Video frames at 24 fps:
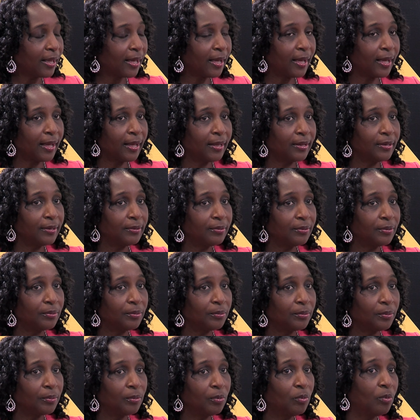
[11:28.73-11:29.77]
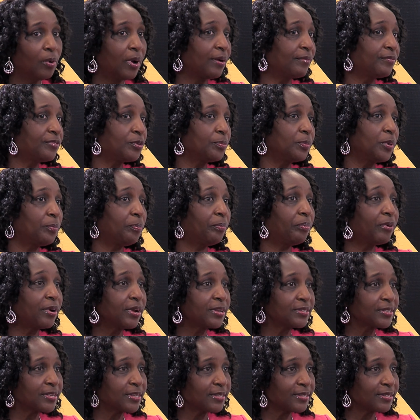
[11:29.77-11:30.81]
and who have to be
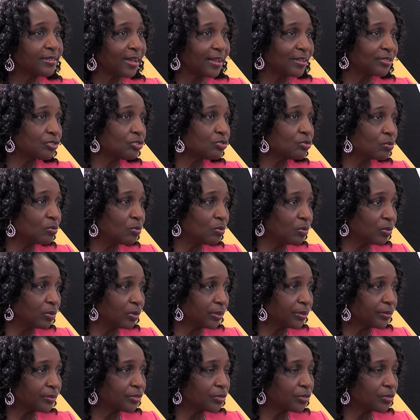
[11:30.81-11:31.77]
present at school.